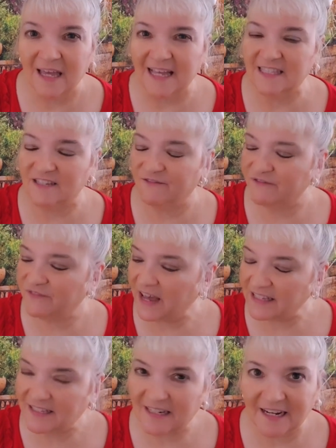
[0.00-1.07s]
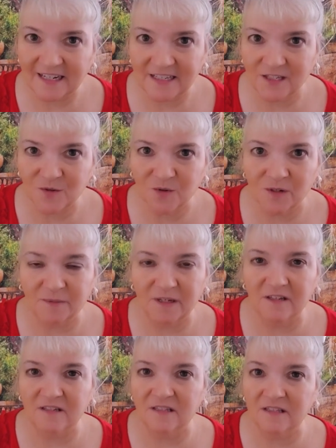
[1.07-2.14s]
It's a fascinating story
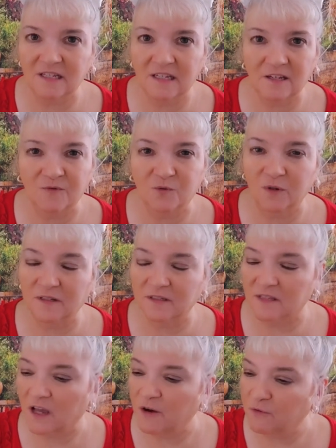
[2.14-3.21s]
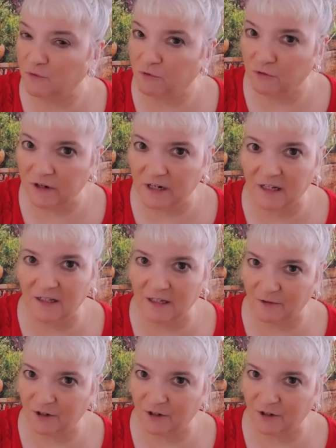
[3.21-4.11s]
because Steve was really,